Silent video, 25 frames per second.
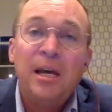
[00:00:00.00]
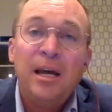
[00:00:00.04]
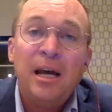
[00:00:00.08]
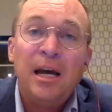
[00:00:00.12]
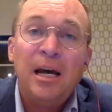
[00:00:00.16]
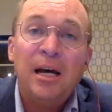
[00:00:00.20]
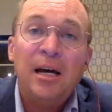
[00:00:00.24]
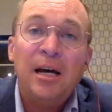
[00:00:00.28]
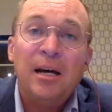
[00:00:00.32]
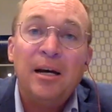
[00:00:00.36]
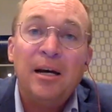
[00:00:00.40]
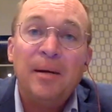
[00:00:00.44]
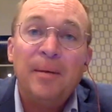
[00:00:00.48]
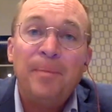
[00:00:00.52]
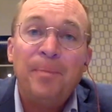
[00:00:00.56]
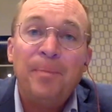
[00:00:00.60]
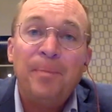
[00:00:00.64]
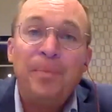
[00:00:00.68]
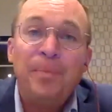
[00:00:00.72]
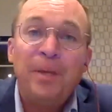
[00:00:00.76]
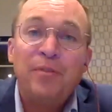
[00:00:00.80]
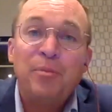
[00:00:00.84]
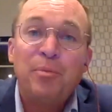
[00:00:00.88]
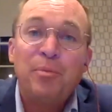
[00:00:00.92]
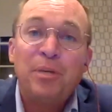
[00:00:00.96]
um,
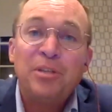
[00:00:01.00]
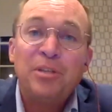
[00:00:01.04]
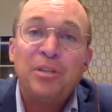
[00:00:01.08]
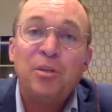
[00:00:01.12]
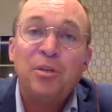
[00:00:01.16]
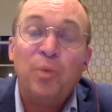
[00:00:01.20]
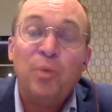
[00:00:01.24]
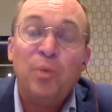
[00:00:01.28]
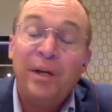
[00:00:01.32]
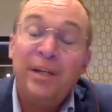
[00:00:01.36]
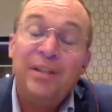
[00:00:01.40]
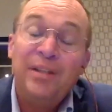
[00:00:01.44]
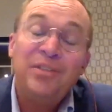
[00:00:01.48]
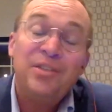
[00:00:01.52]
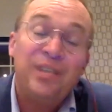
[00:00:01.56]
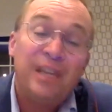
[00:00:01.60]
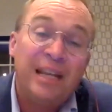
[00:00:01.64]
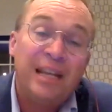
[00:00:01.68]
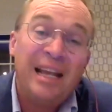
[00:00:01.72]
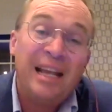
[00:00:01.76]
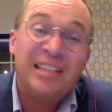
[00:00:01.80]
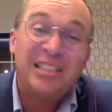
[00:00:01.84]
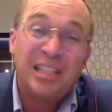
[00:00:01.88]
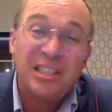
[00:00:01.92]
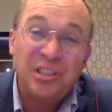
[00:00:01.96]
if the president wins,
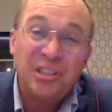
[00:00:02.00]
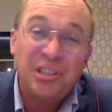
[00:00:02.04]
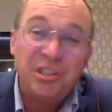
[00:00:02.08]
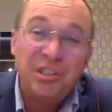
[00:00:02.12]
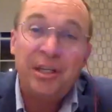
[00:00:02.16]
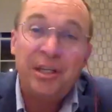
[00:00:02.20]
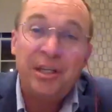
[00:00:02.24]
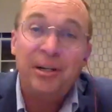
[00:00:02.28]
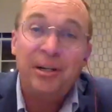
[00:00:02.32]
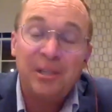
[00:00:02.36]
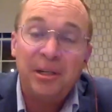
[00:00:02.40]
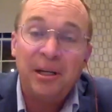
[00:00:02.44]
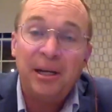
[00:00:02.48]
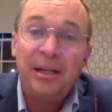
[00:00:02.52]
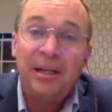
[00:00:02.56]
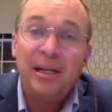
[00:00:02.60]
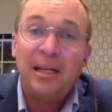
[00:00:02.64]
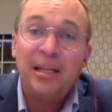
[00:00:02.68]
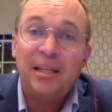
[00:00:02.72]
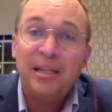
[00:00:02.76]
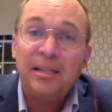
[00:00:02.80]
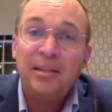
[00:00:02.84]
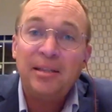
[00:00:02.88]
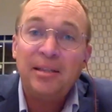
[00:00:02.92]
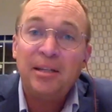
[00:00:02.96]
and as I sit here tonight, I
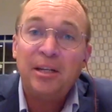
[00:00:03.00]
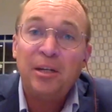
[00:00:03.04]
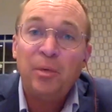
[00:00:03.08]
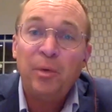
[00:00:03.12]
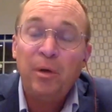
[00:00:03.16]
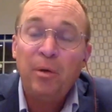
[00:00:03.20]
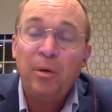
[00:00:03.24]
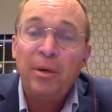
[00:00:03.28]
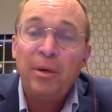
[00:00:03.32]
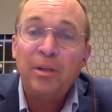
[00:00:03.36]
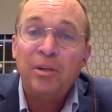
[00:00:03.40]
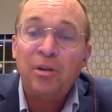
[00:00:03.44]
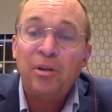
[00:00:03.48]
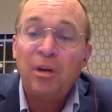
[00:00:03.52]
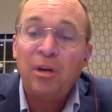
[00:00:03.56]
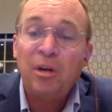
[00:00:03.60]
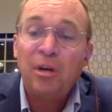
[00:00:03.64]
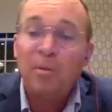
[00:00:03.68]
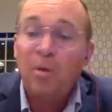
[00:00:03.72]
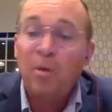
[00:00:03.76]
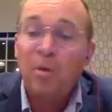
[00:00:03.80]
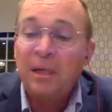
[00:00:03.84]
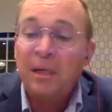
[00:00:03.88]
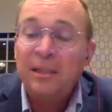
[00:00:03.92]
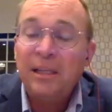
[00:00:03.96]
think that he will, we could talk
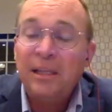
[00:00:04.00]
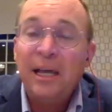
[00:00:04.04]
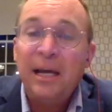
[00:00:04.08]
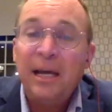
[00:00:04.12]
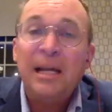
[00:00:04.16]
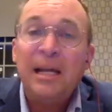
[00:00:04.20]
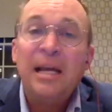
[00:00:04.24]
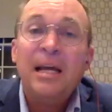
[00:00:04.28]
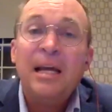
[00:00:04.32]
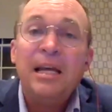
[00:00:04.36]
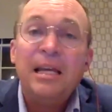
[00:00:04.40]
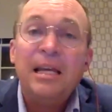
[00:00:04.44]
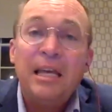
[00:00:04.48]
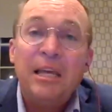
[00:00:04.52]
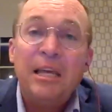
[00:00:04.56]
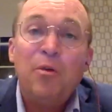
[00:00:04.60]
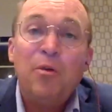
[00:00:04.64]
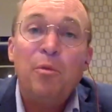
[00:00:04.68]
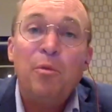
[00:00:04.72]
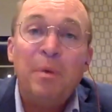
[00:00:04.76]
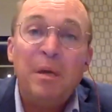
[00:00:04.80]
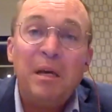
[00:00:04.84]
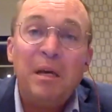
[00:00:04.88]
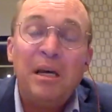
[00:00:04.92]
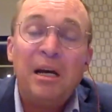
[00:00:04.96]
more about that, it
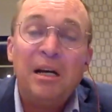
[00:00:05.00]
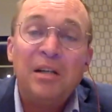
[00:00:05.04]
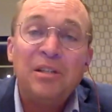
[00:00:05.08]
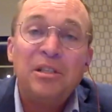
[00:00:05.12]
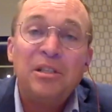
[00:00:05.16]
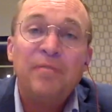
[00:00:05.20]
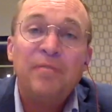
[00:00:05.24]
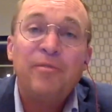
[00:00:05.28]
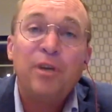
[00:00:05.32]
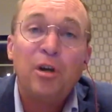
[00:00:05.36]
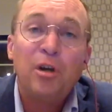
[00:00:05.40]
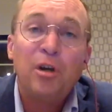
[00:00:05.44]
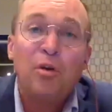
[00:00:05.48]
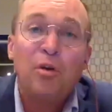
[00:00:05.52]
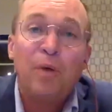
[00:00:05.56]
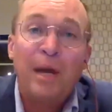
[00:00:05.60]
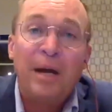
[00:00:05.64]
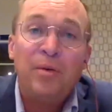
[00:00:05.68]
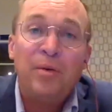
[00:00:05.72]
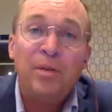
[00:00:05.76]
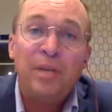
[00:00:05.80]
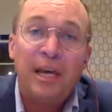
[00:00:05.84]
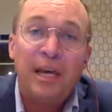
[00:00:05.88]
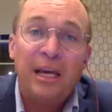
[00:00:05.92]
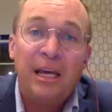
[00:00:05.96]
will be because of the
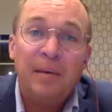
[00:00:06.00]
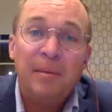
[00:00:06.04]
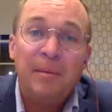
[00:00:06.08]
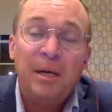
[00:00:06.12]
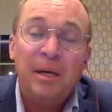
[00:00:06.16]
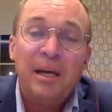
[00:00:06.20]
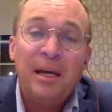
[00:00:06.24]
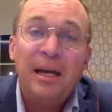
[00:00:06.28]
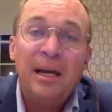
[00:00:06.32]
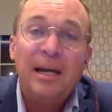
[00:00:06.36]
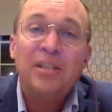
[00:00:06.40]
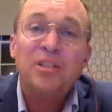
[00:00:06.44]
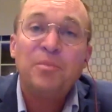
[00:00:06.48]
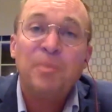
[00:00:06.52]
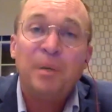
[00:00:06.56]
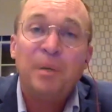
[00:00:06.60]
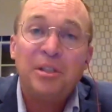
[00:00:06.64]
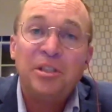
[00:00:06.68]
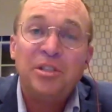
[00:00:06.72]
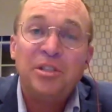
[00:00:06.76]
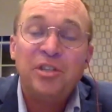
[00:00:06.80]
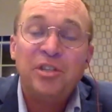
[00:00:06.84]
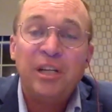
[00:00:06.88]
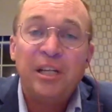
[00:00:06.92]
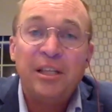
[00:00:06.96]
ground game as
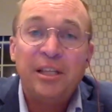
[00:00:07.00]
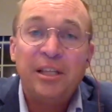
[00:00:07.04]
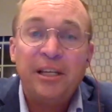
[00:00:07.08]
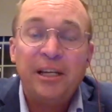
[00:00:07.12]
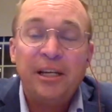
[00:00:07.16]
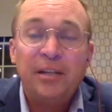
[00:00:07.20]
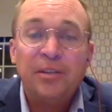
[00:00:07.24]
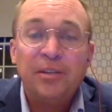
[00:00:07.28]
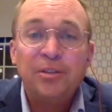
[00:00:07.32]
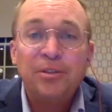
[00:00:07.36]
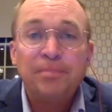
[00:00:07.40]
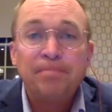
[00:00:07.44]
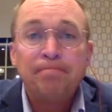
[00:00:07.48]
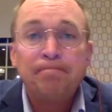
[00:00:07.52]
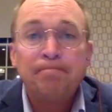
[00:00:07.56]
much as anything else.